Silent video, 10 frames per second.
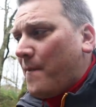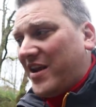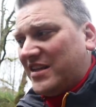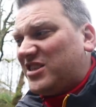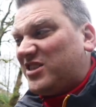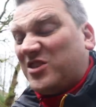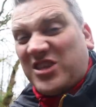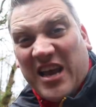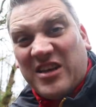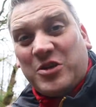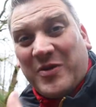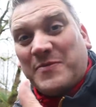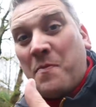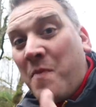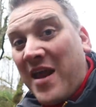but it's turned to
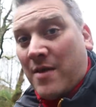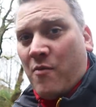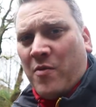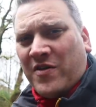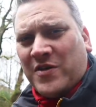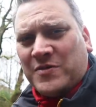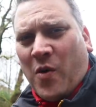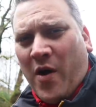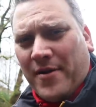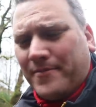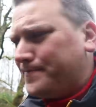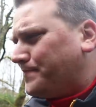its minimum at this point.